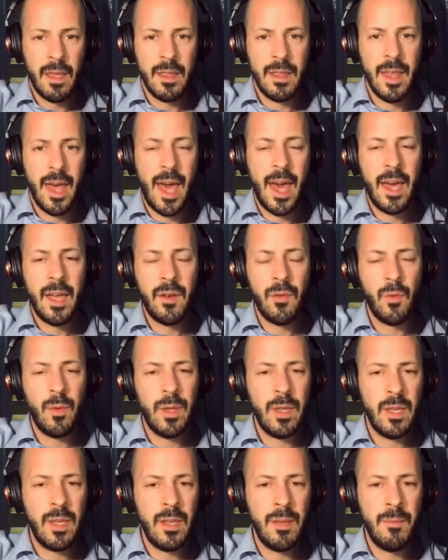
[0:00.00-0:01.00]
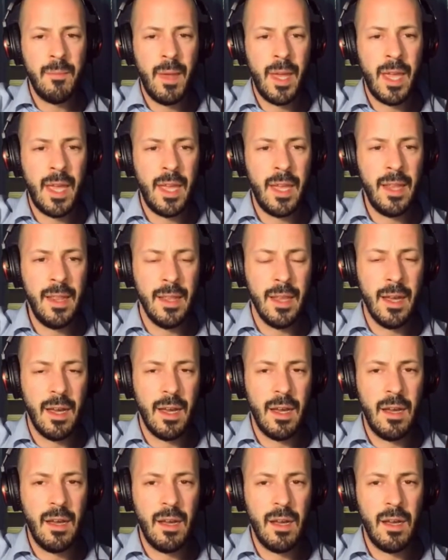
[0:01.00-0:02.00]
that we may
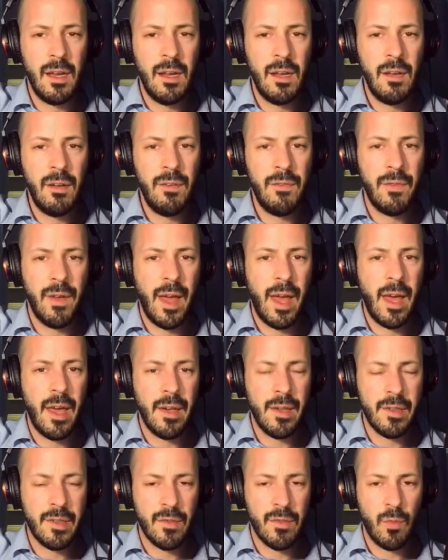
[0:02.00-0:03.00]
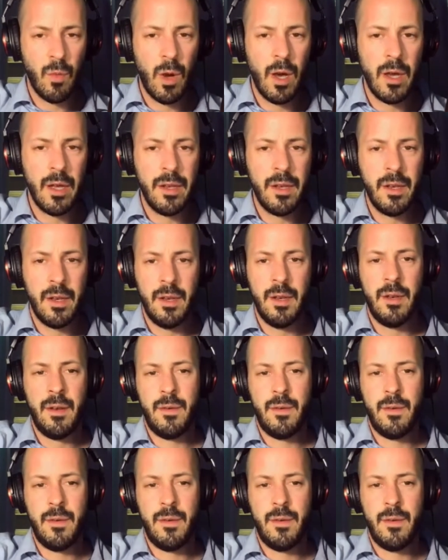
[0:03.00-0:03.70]
love as one.